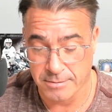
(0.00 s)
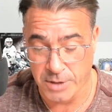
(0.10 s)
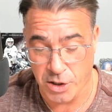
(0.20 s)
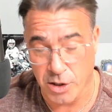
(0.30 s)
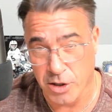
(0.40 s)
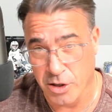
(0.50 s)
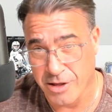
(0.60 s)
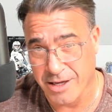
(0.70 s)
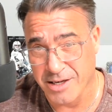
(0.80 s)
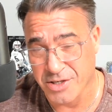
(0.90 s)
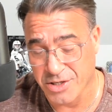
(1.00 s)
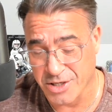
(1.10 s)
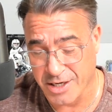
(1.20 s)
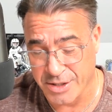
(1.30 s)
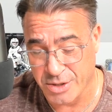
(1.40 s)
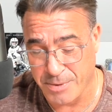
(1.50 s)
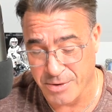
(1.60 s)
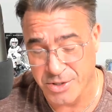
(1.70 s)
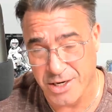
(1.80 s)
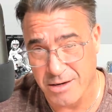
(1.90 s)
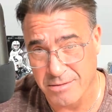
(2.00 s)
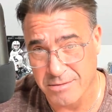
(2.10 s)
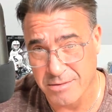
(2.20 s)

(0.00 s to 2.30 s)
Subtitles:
You think this is a conspiracy?